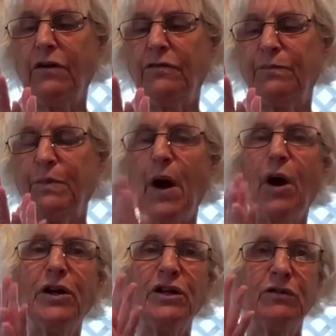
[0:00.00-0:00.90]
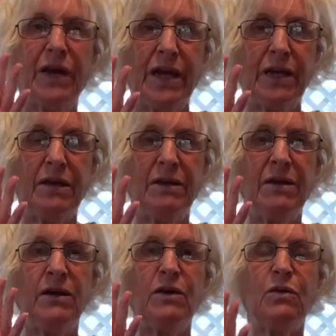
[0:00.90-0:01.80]
partnering
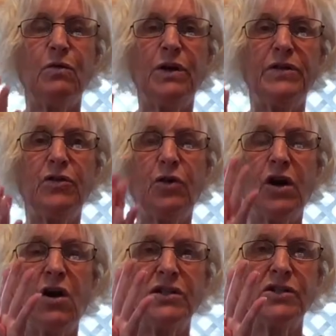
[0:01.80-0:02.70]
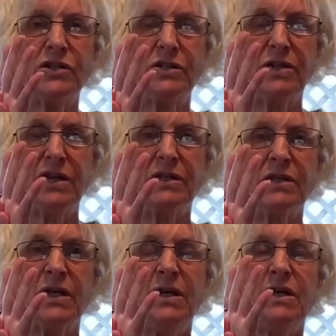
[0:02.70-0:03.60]
with your consciousness
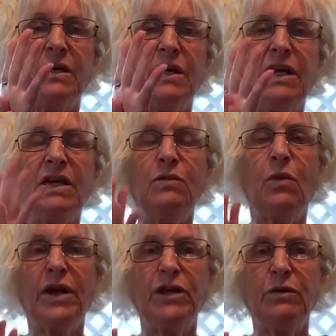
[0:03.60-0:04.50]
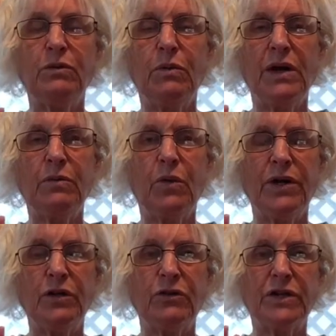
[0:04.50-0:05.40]
in what
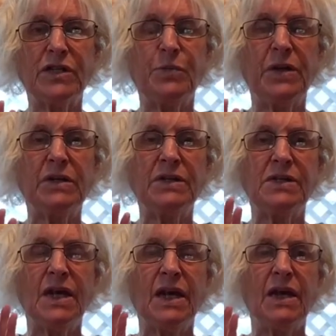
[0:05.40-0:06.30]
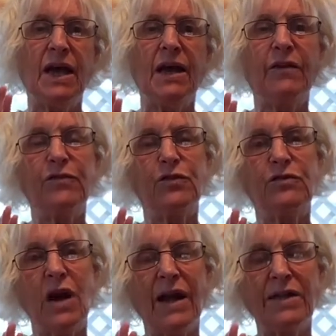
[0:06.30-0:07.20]
you're experiencing, if you're
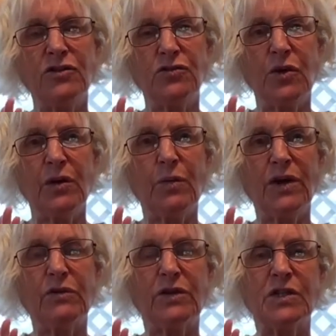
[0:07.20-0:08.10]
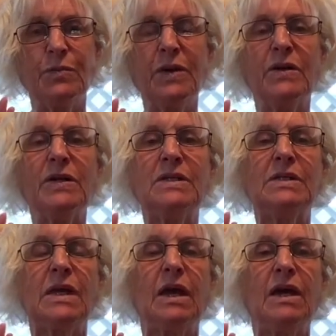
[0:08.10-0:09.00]
not enjoying what you're
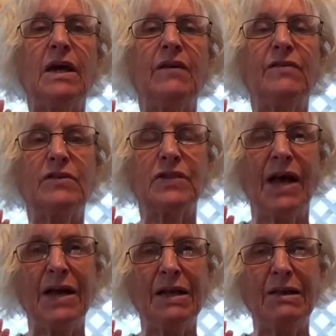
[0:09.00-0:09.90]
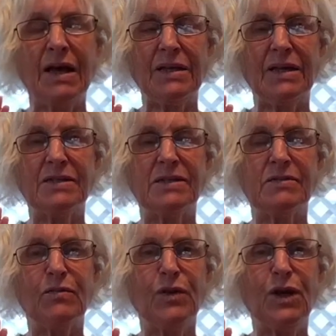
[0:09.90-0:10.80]
experiencing, if there's anything that's
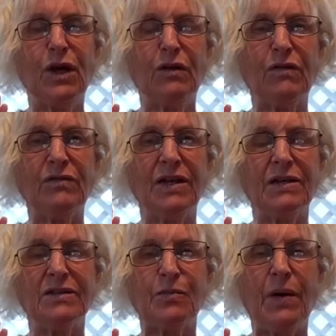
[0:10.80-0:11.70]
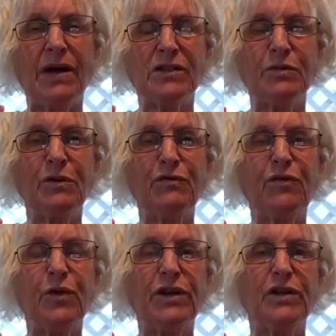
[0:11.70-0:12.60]
that's possible
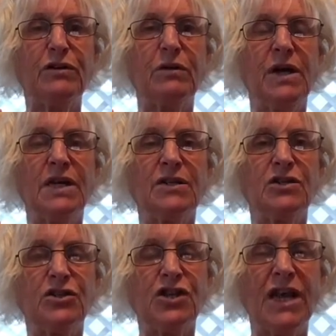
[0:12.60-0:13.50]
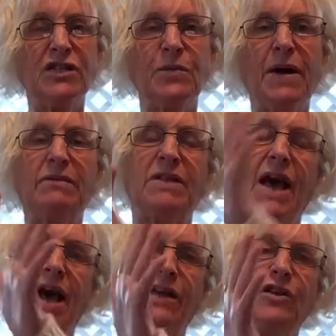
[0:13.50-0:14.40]
for you to change about
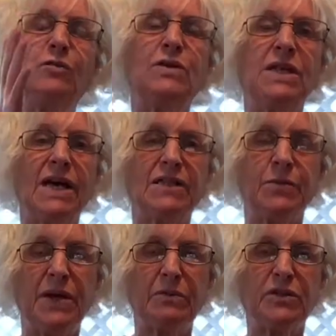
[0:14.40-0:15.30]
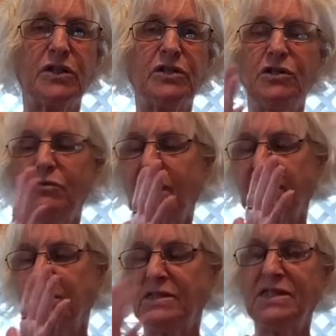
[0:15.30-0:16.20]
that, you would like to be able to do that,
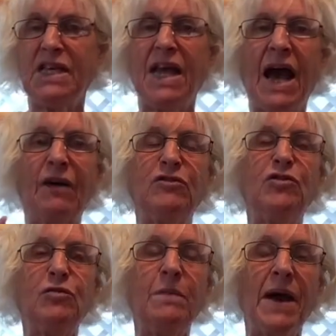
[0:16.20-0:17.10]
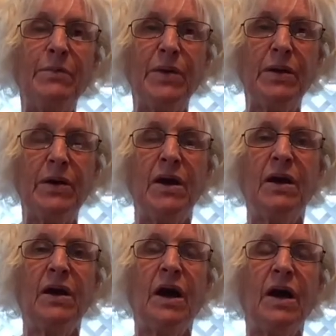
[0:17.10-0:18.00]
to see how you might be
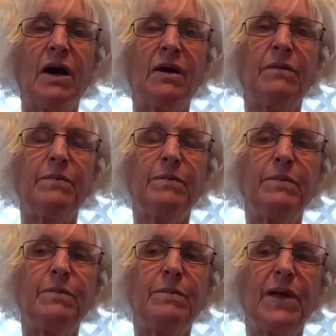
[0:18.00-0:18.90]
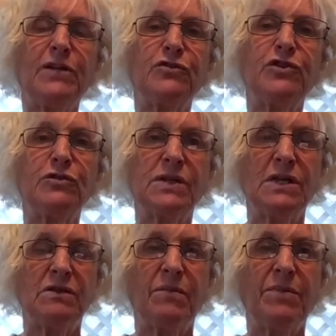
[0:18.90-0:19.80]
introducing
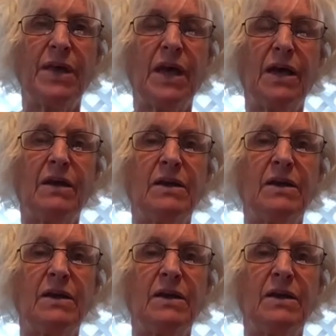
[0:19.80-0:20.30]
something